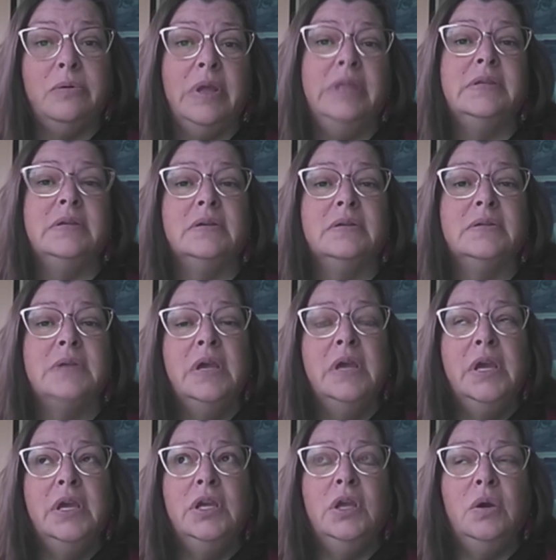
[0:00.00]
rentals
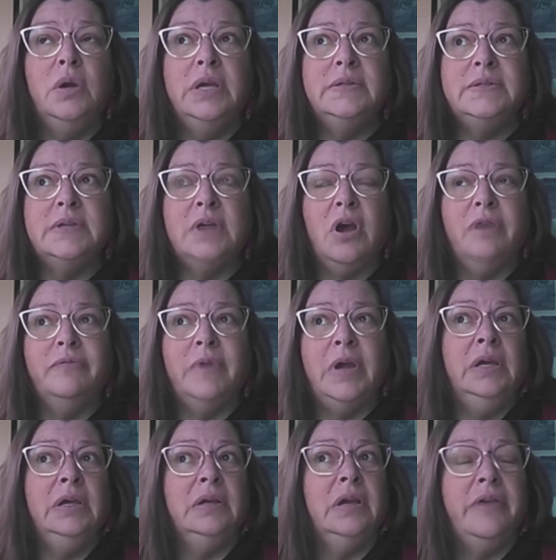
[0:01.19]
you know as the con-
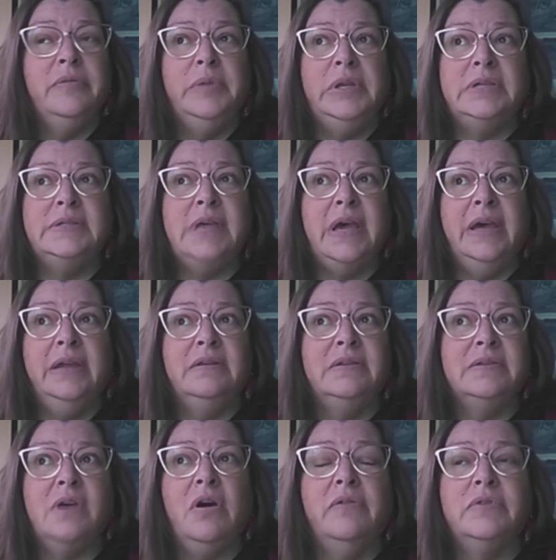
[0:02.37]
uh, government has had
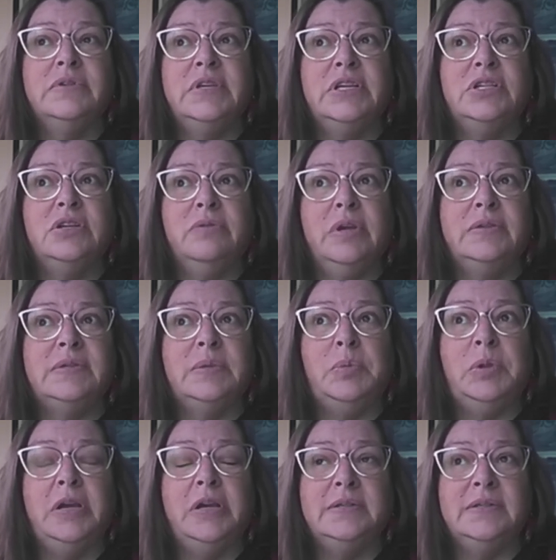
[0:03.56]
this conversation around
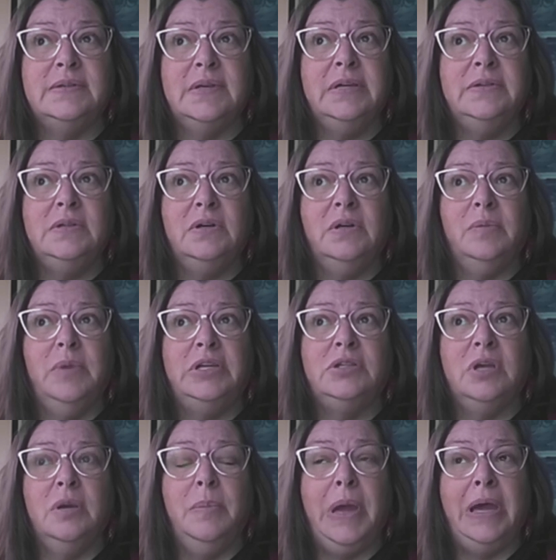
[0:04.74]
supply since i started my
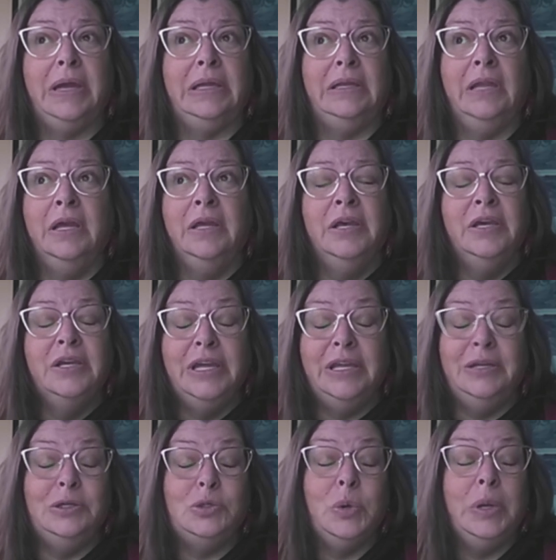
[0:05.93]
job back in
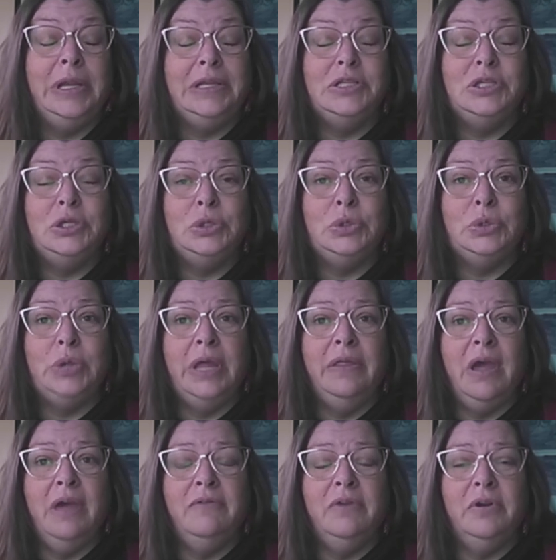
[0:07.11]
in 22 and
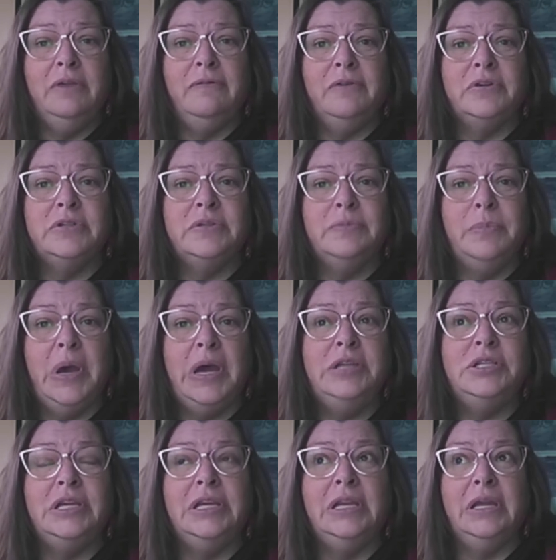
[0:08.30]
that very first
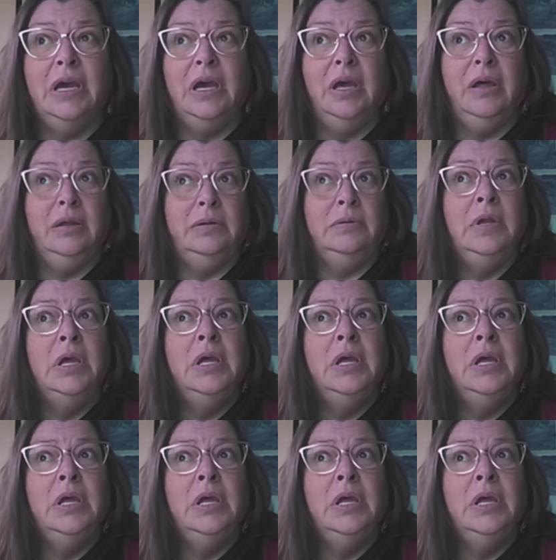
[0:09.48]
budget uh,